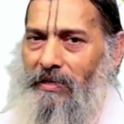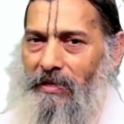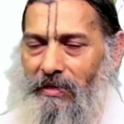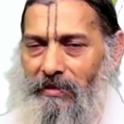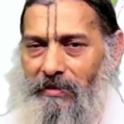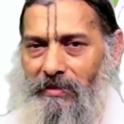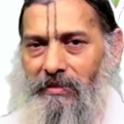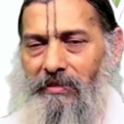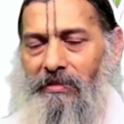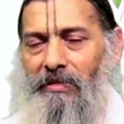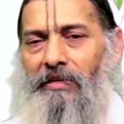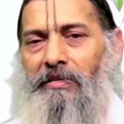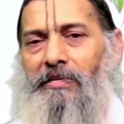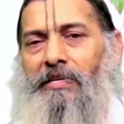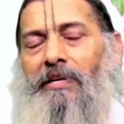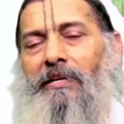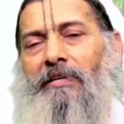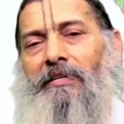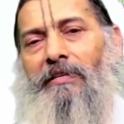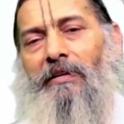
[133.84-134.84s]
as well? Yeah,
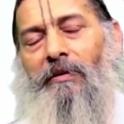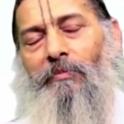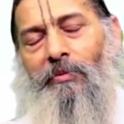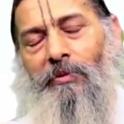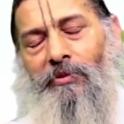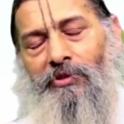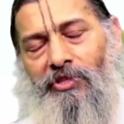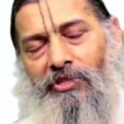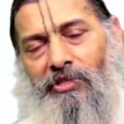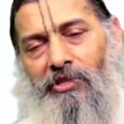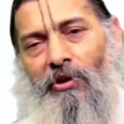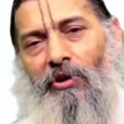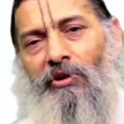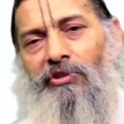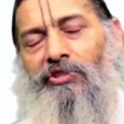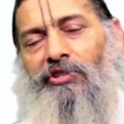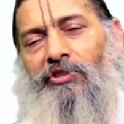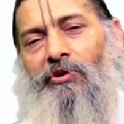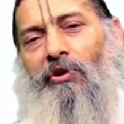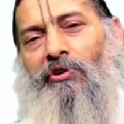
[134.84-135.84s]
certainly. Opposite
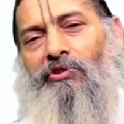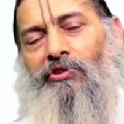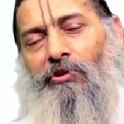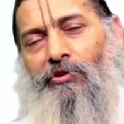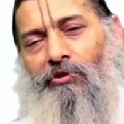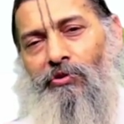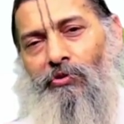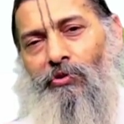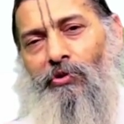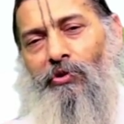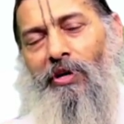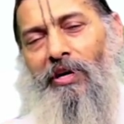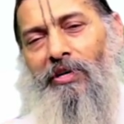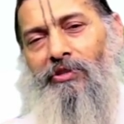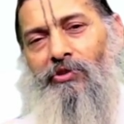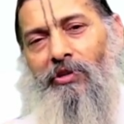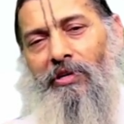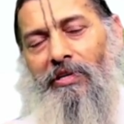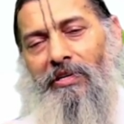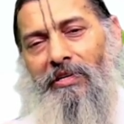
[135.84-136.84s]
is also true.
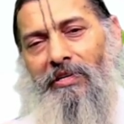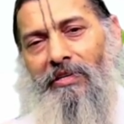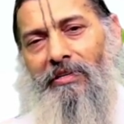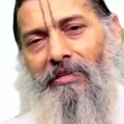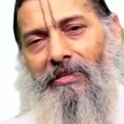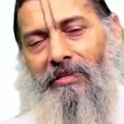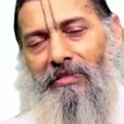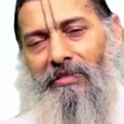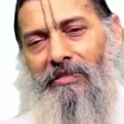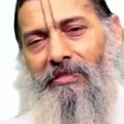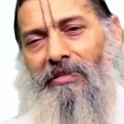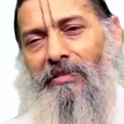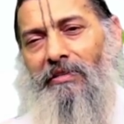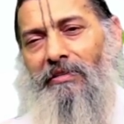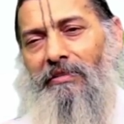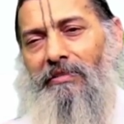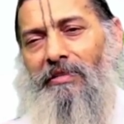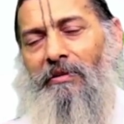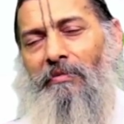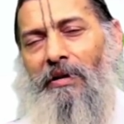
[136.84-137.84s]
Actually, it's
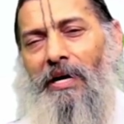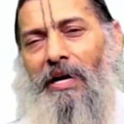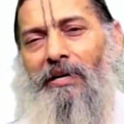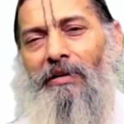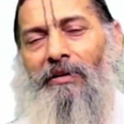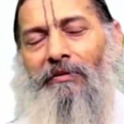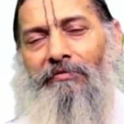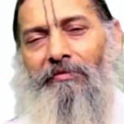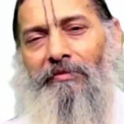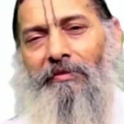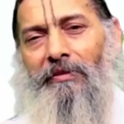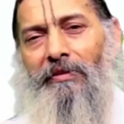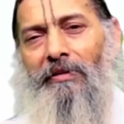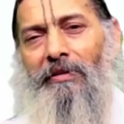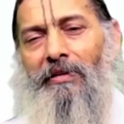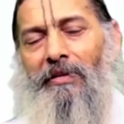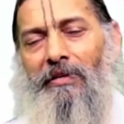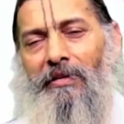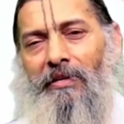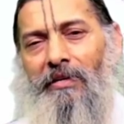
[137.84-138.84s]
some kind of a
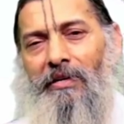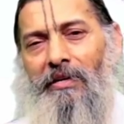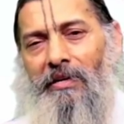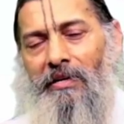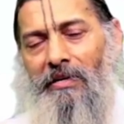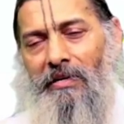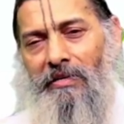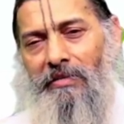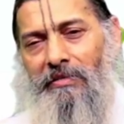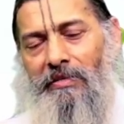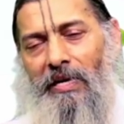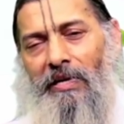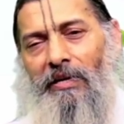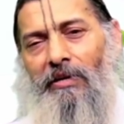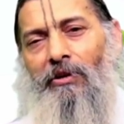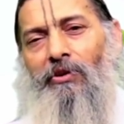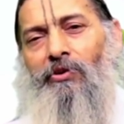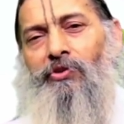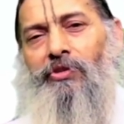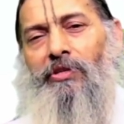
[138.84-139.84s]

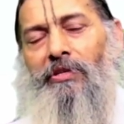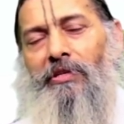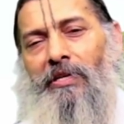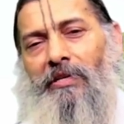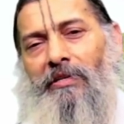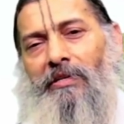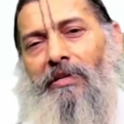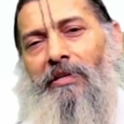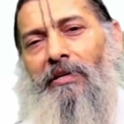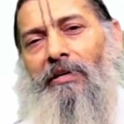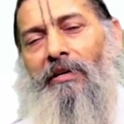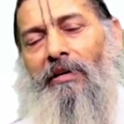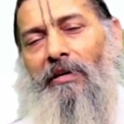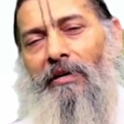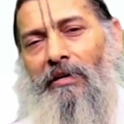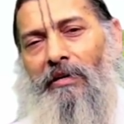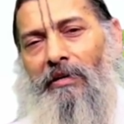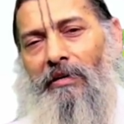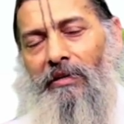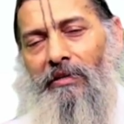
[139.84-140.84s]
psychology that a
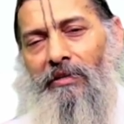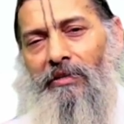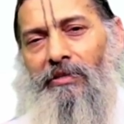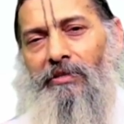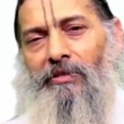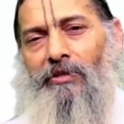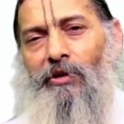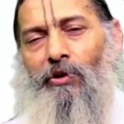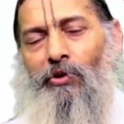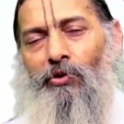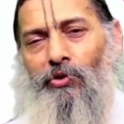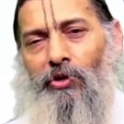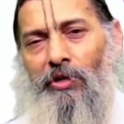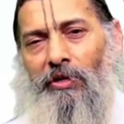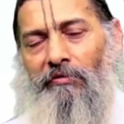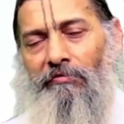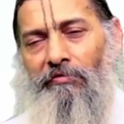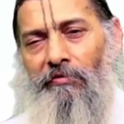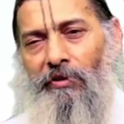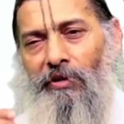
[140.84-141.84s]
girl is
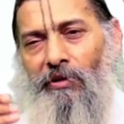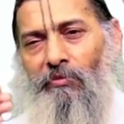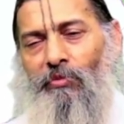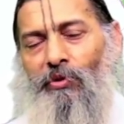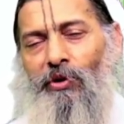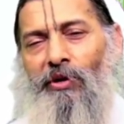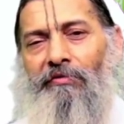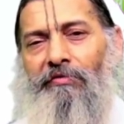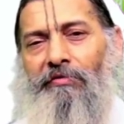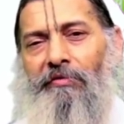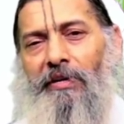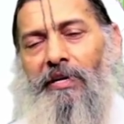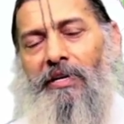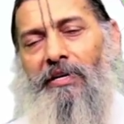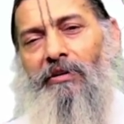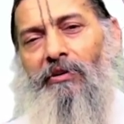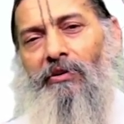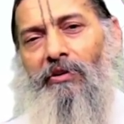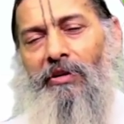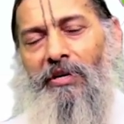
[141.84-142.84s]
looking for a
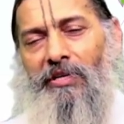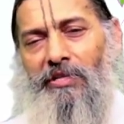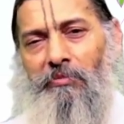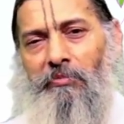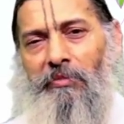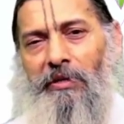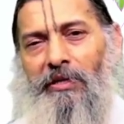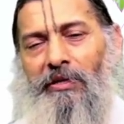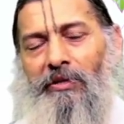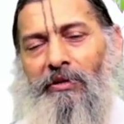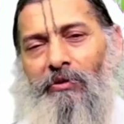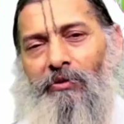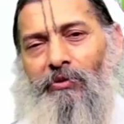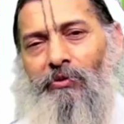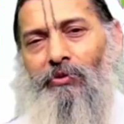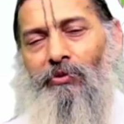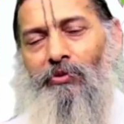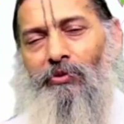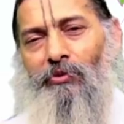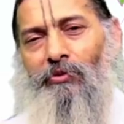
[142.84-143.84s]
boyfriend or a husband
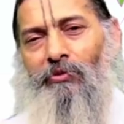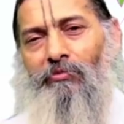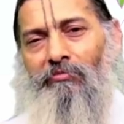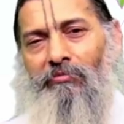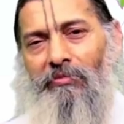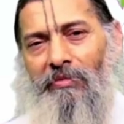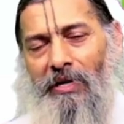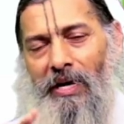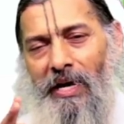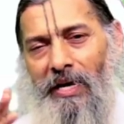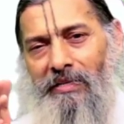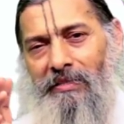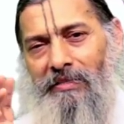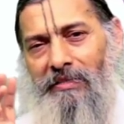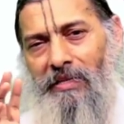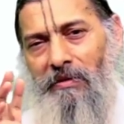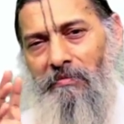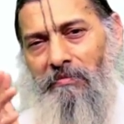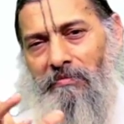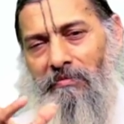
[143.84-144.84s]
who has
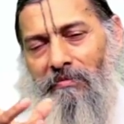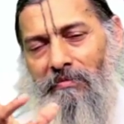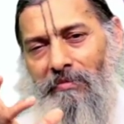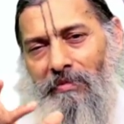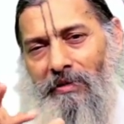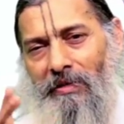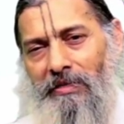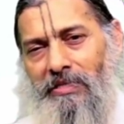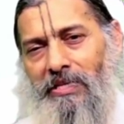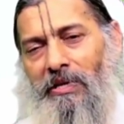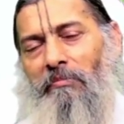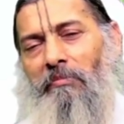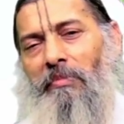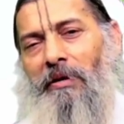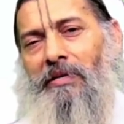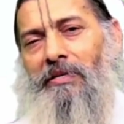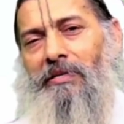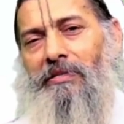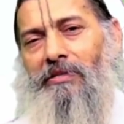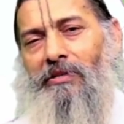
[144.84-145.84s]
some
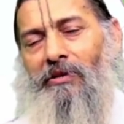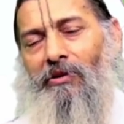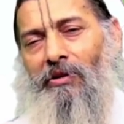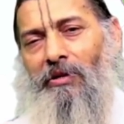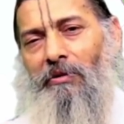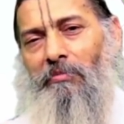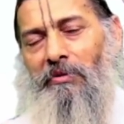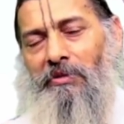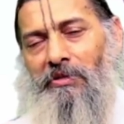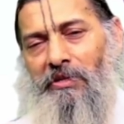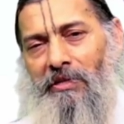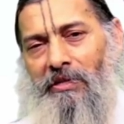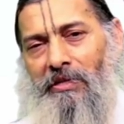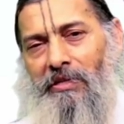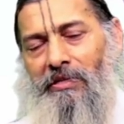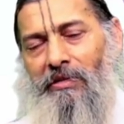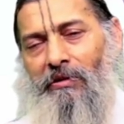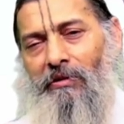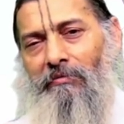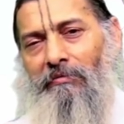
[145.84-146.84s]
resemblance or
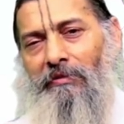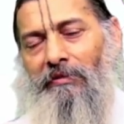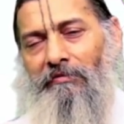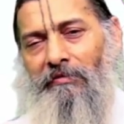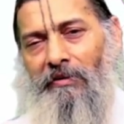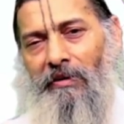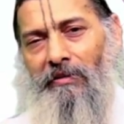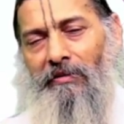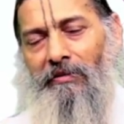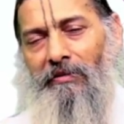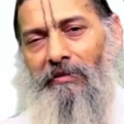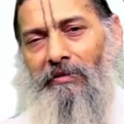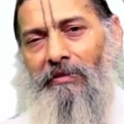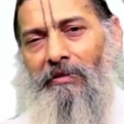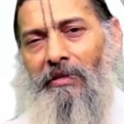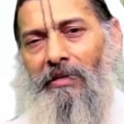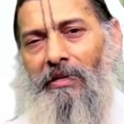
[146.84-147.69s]
representation of the father,